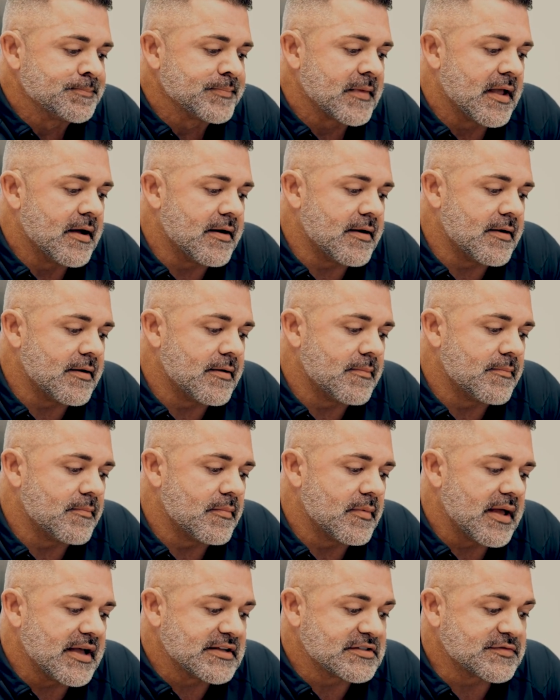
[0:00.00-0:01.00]

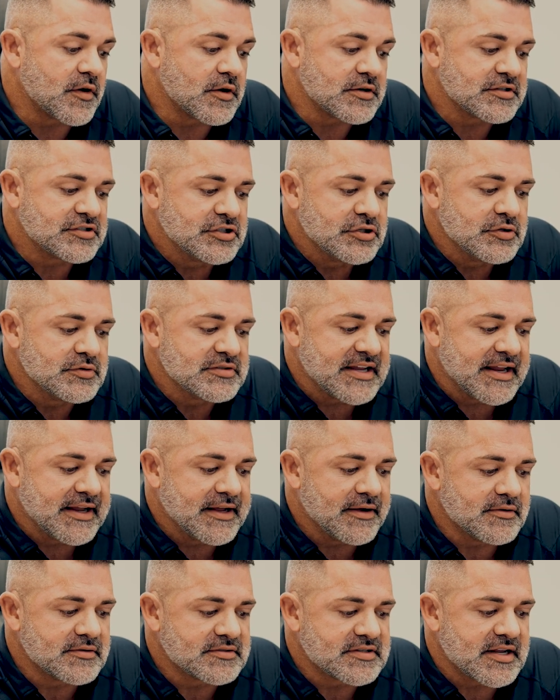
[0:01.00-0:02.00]
As far as Tuesday
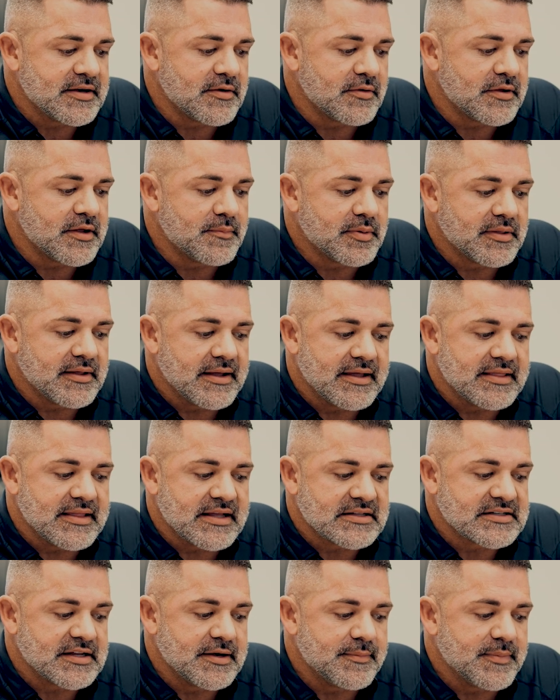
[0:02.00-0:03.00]
goes, I know you plan
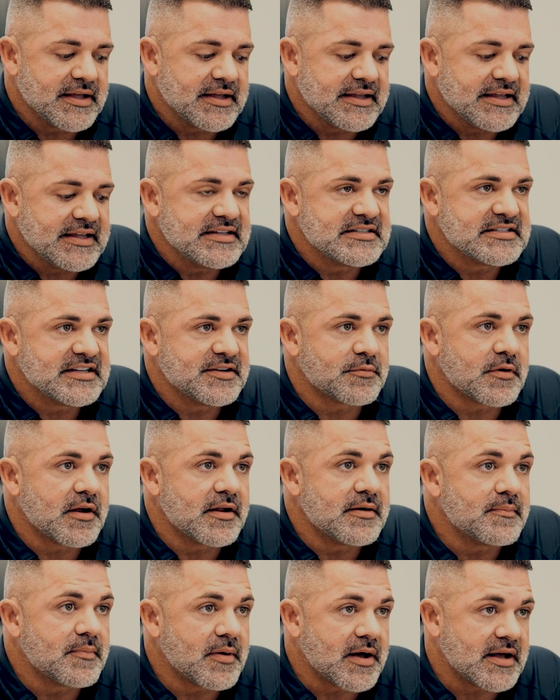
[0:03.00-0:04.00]
that's going to be an easy
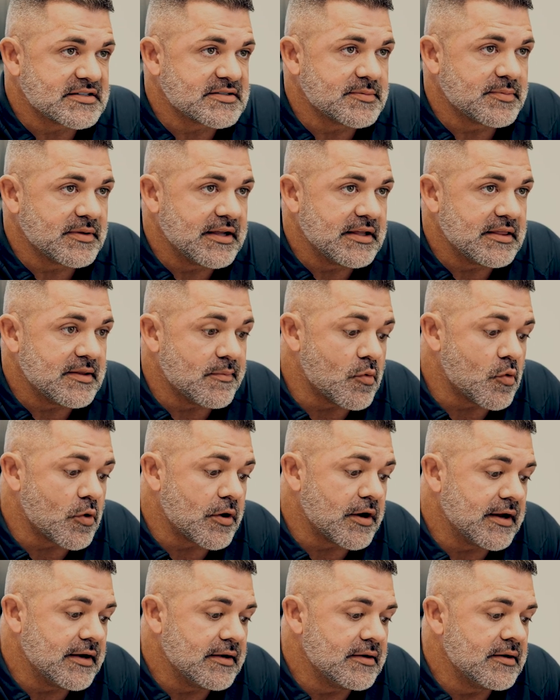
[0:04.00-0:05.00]
run, possibly in the
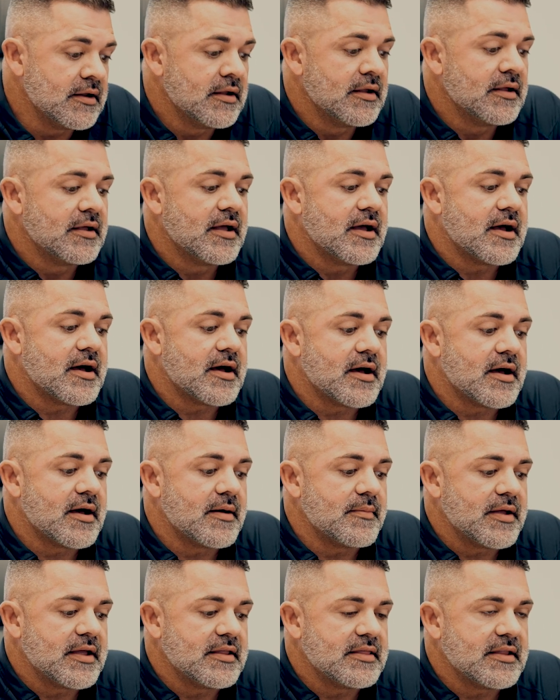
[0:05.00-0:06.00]
morning.
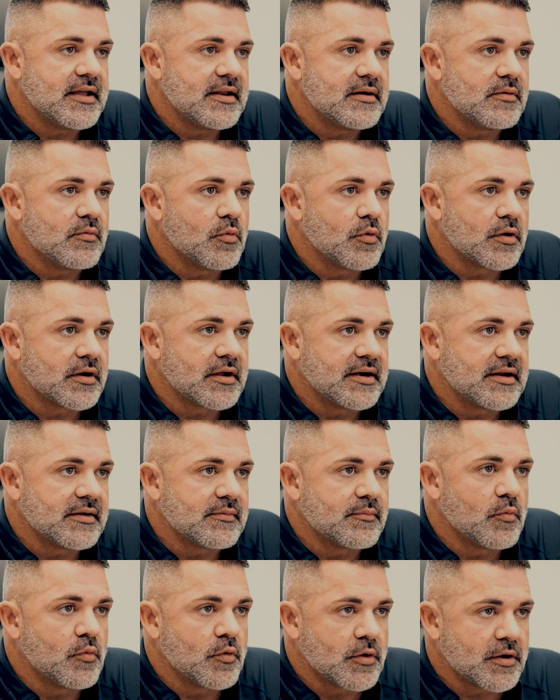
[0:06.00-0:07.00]
And then we're going
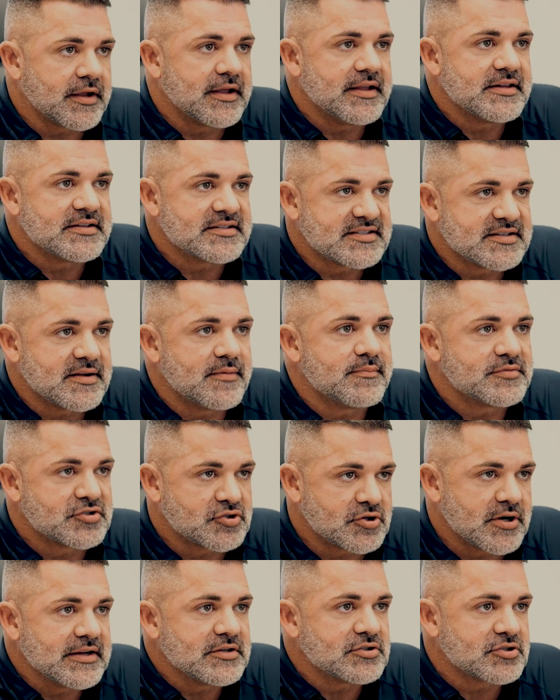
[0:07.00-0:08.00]
to work in some
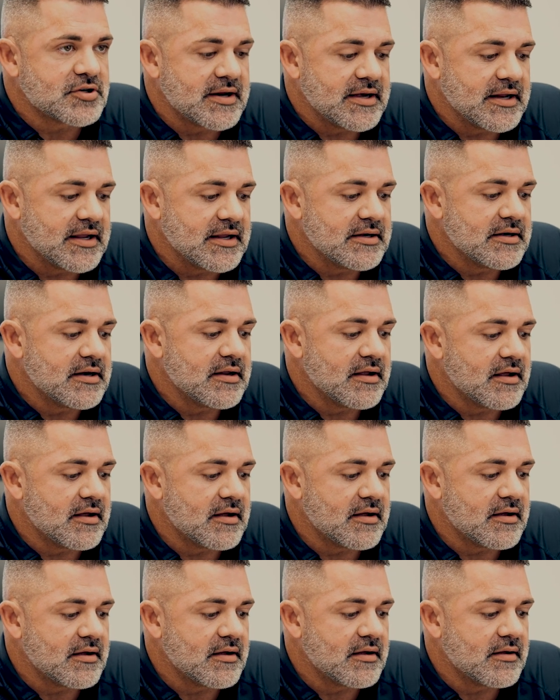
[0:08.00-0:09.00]
strength training.
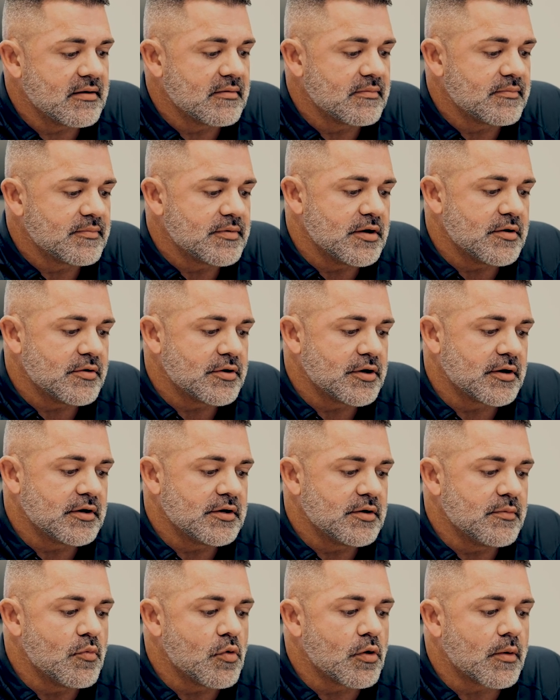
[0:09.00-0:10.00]
You're going to
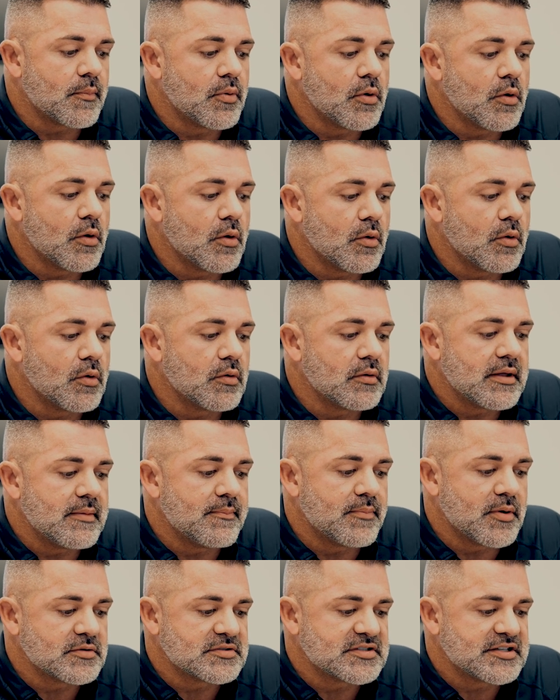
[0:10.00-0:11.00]
do more pull
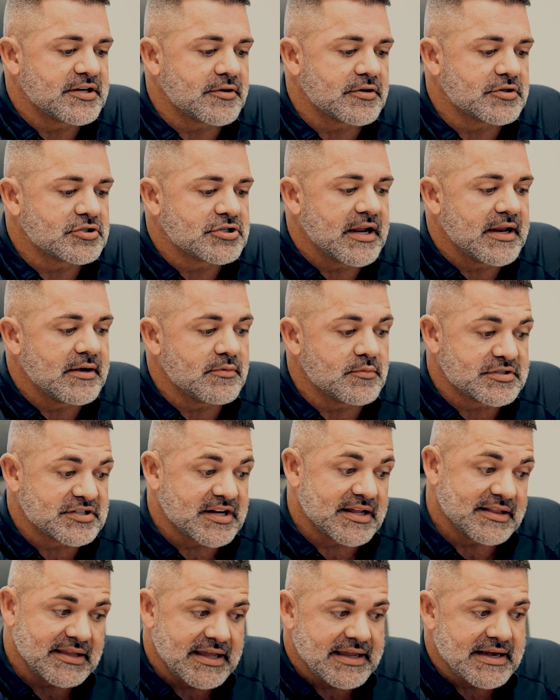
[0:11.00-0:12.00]
and posterior chain, which
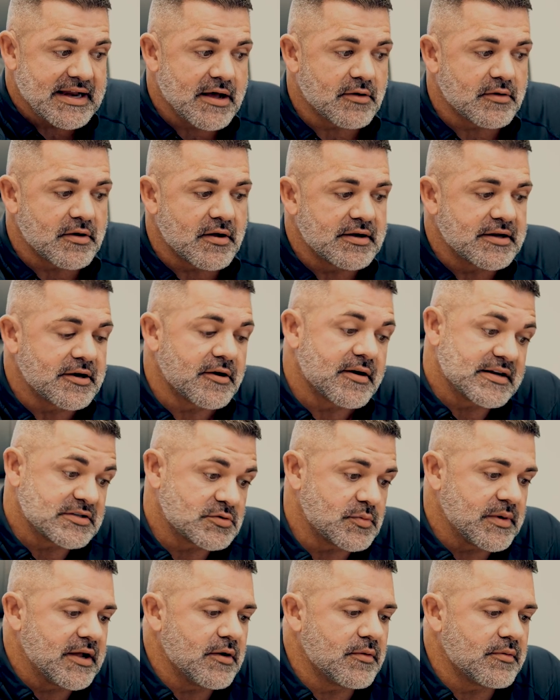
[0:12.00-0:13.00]
I laid out on here
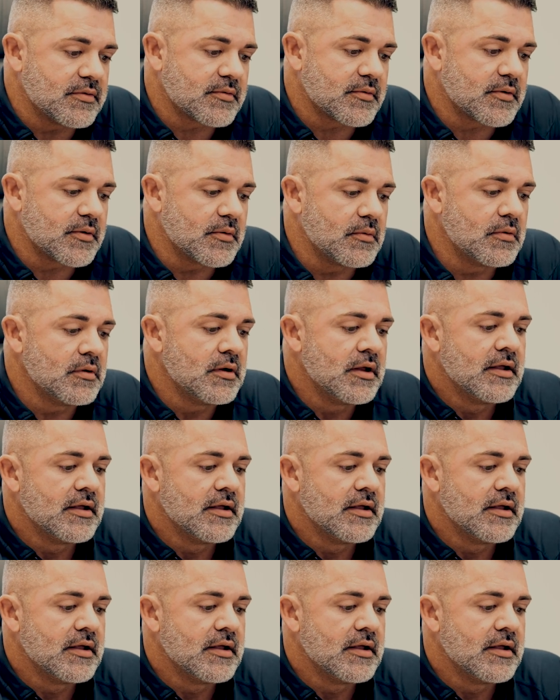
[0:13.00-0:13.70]
as we go through.